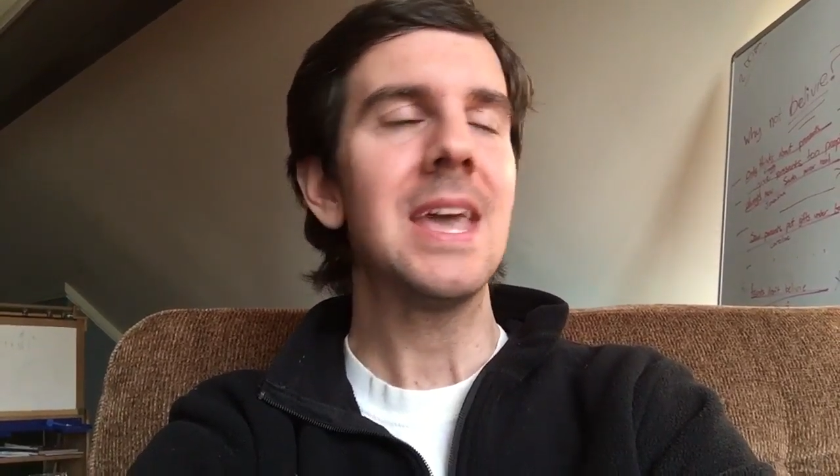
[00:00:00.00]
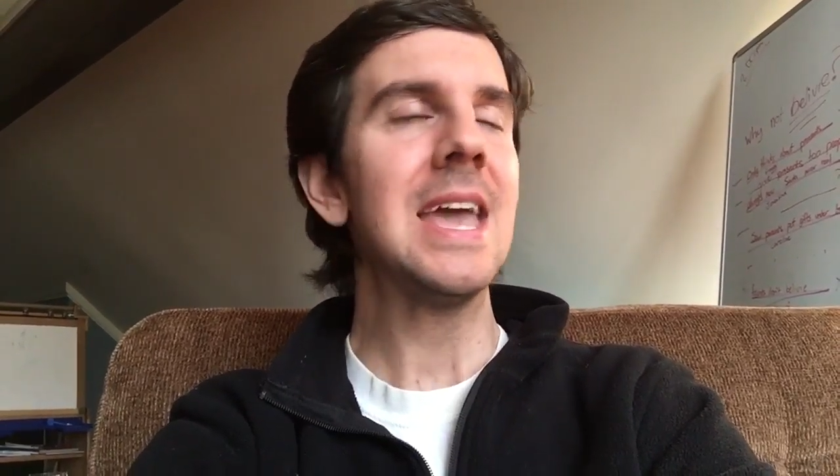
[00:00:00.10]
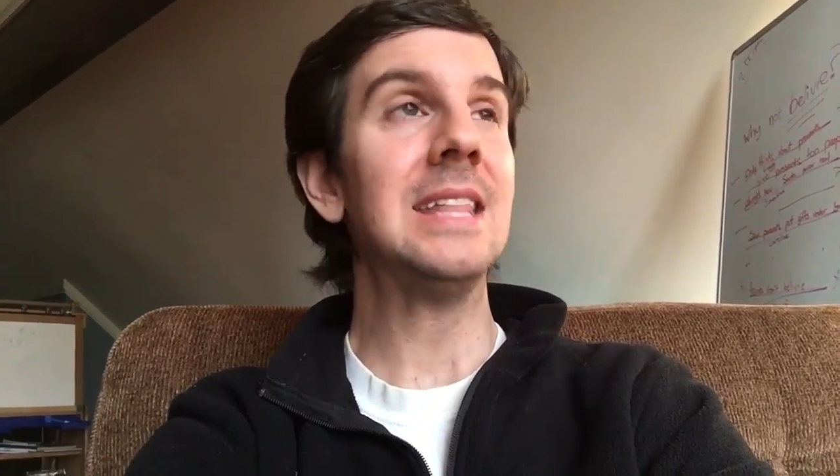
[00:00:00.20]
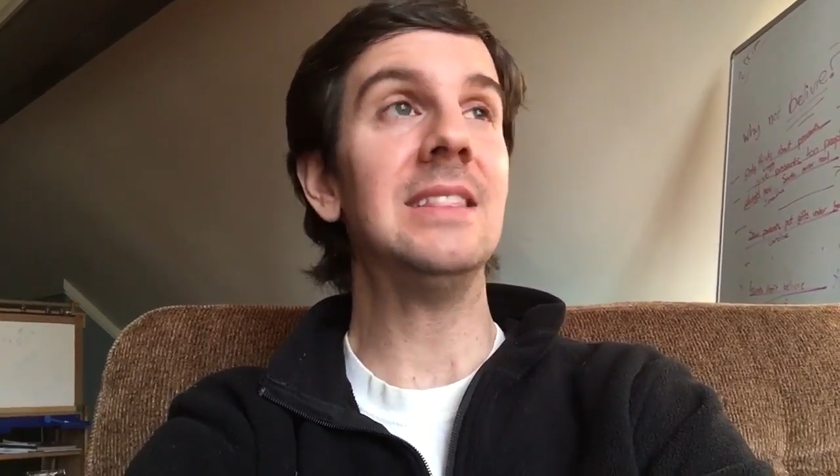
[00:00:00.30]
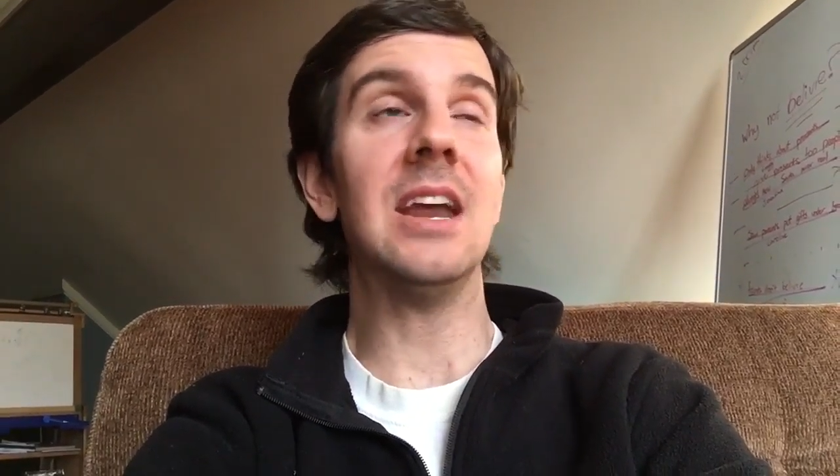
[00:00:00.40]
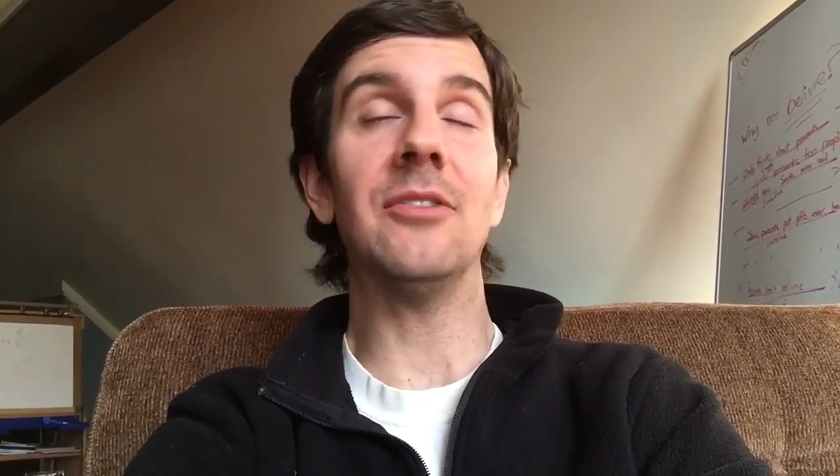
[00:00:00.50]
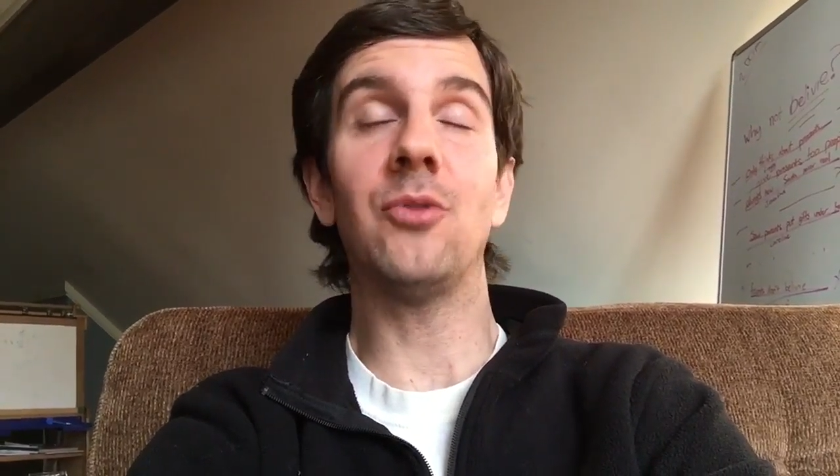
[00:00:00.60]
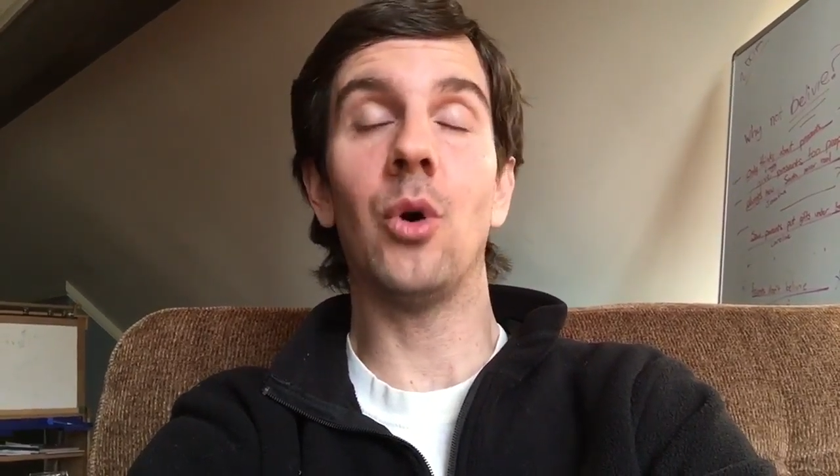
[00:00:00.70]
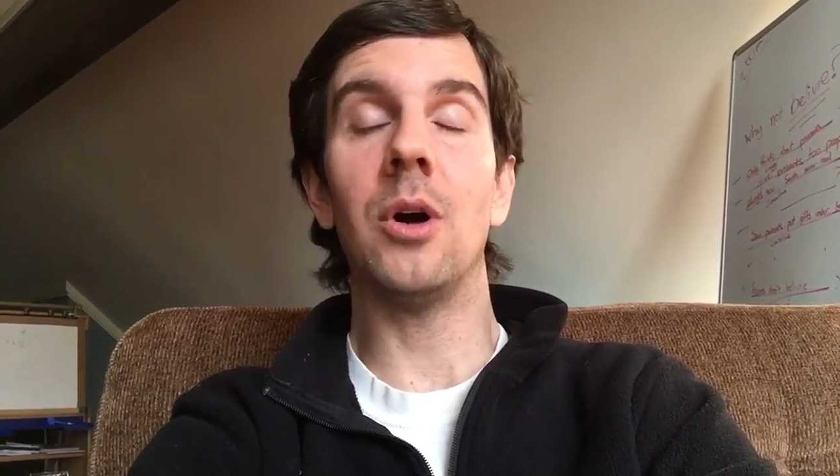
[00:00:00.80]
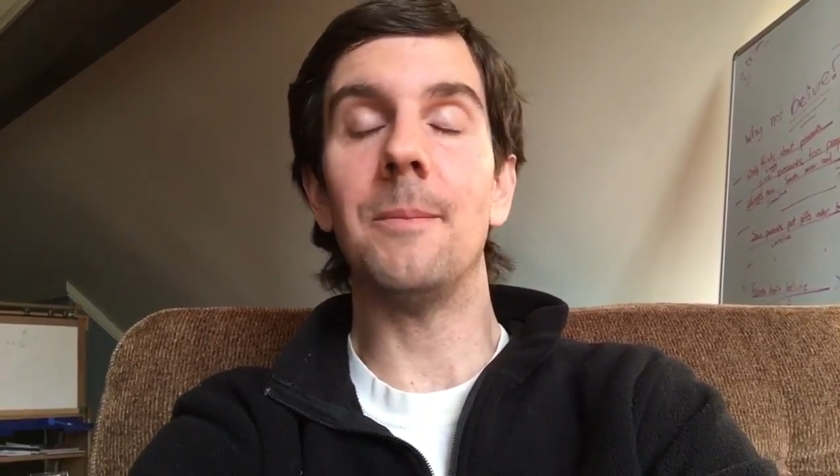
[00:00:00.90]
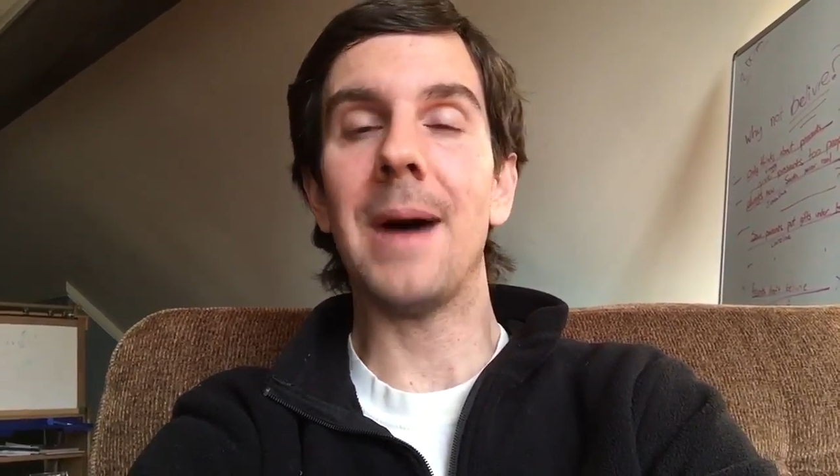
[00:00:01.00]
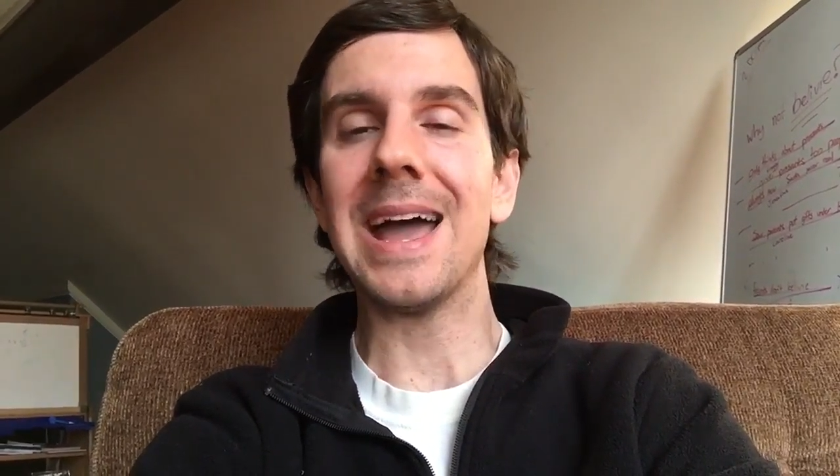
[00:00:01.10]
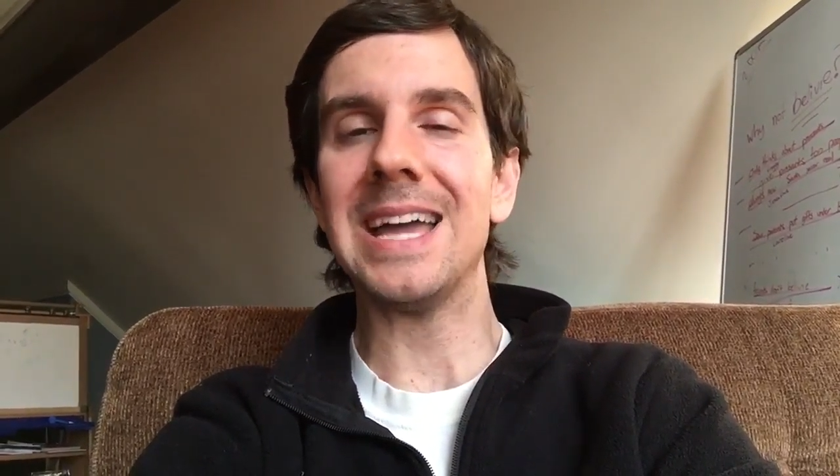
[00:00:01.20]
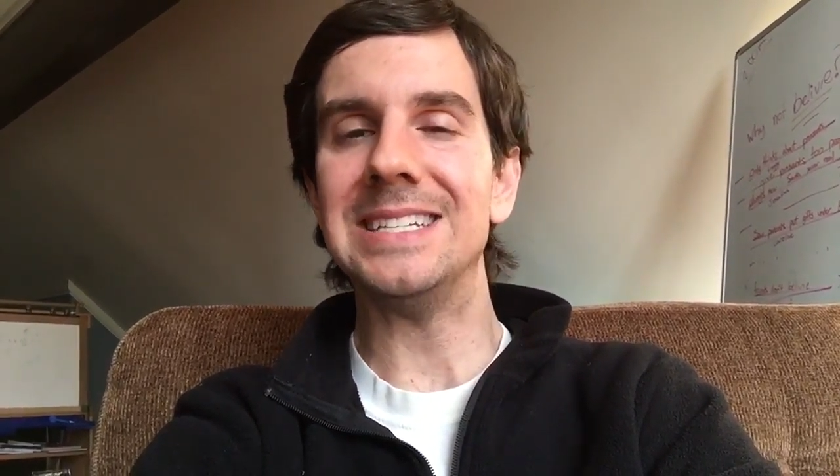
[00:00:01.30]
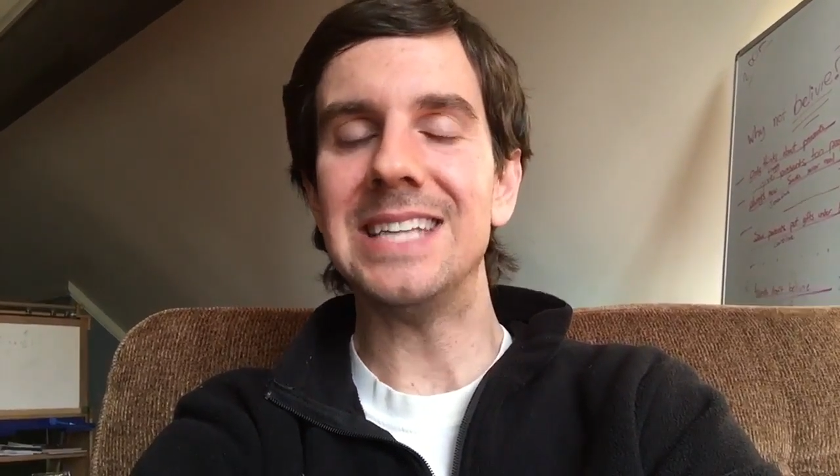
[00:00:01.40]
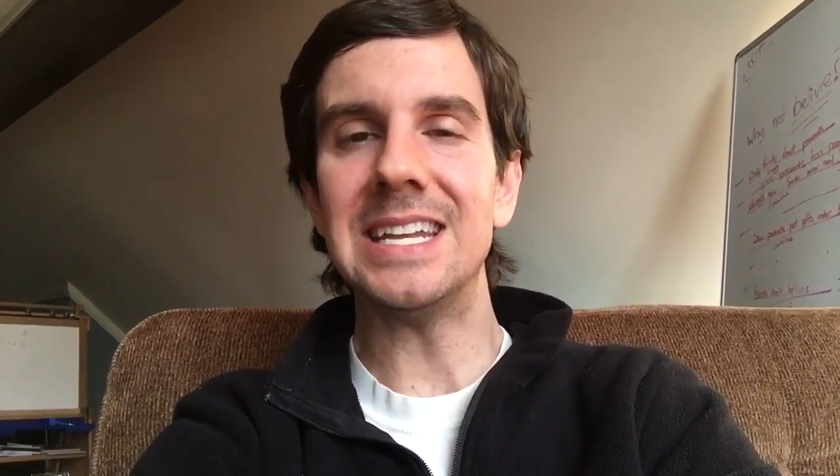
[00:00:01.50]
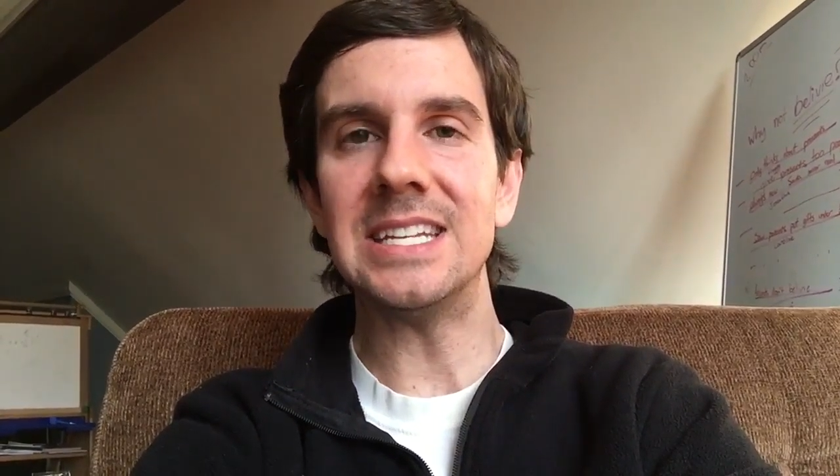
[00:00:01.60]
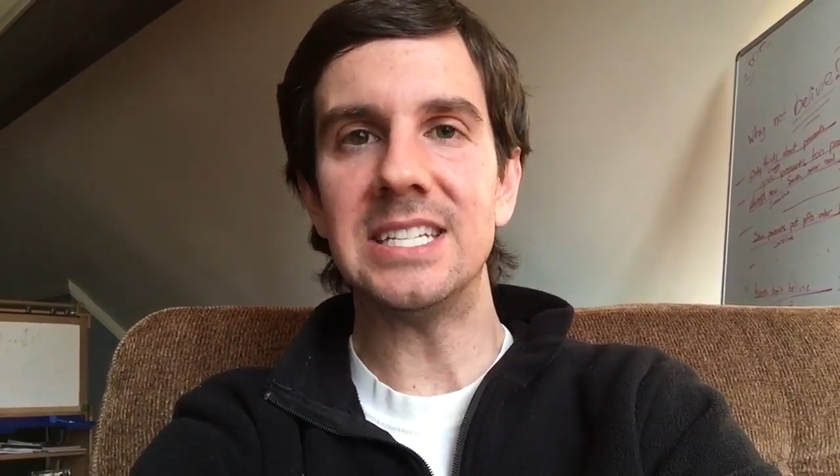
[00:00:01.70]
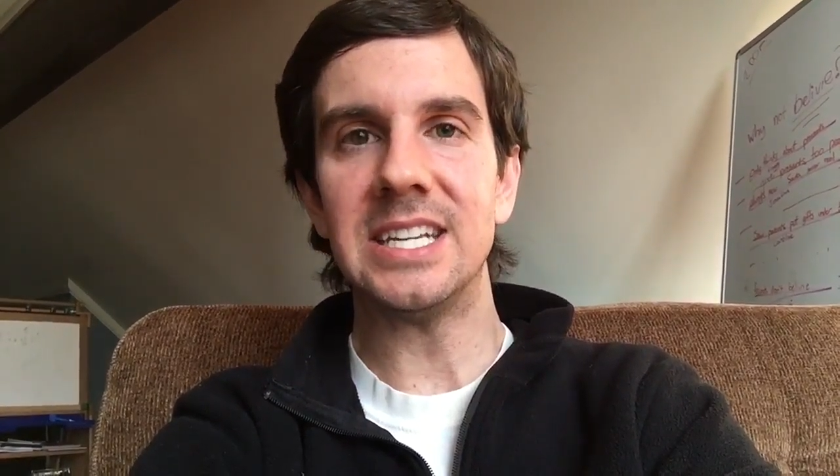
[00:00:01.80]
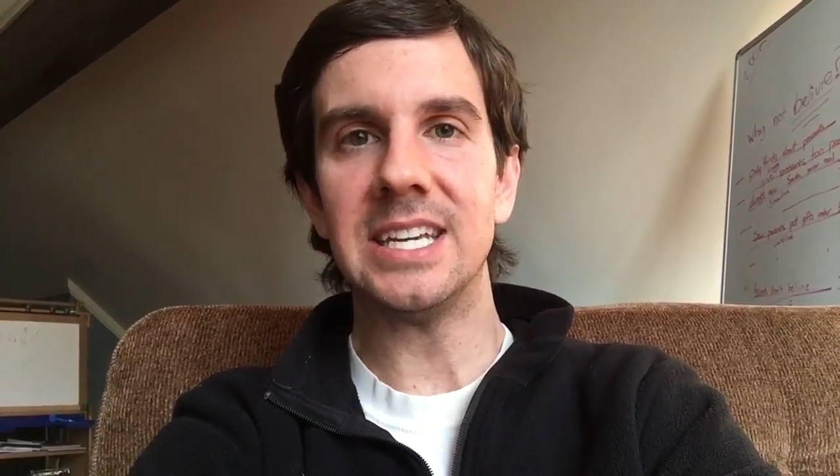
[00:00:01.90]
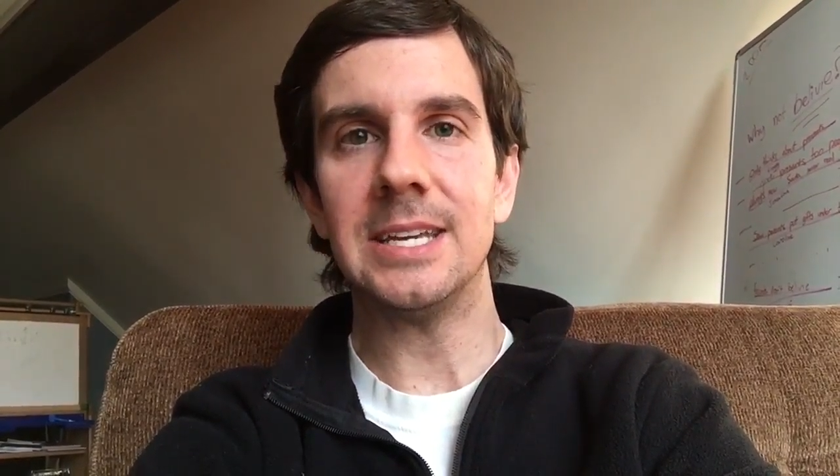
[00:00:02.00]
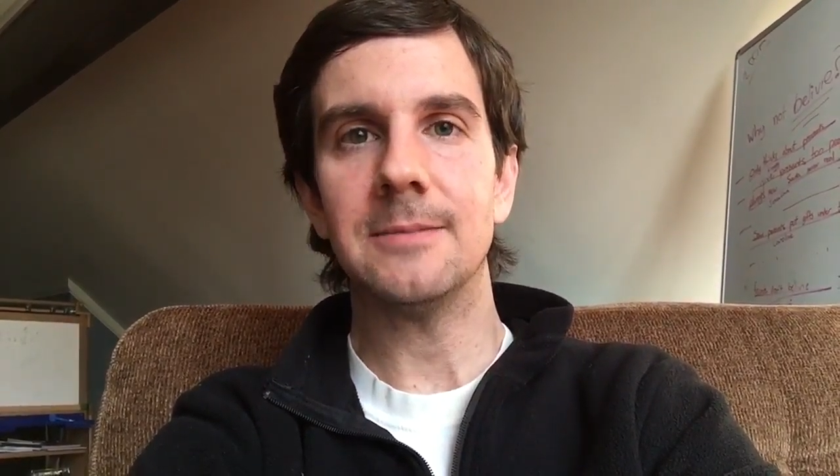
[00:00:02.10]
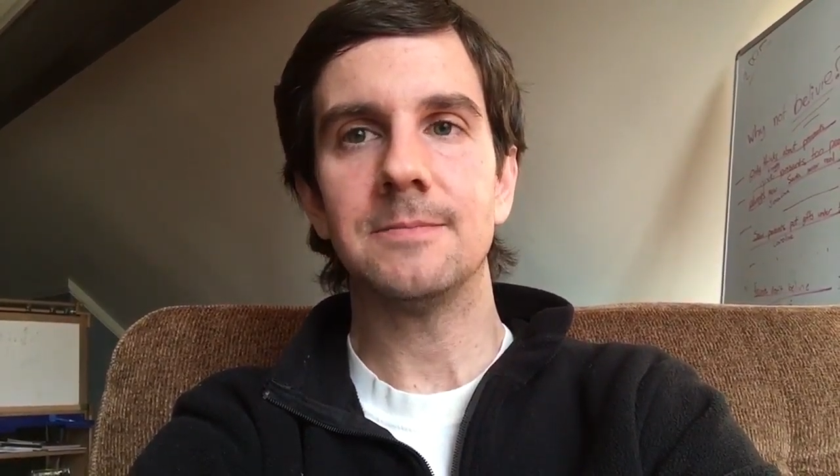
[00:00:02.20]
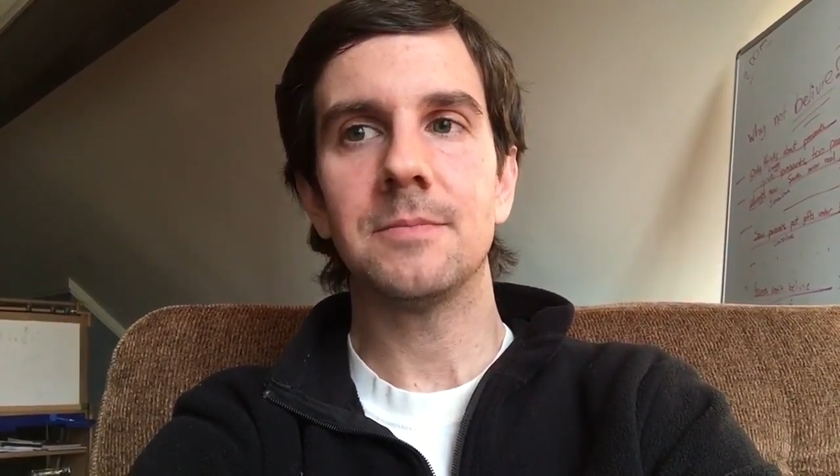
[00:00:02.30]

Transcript: and therefore my identity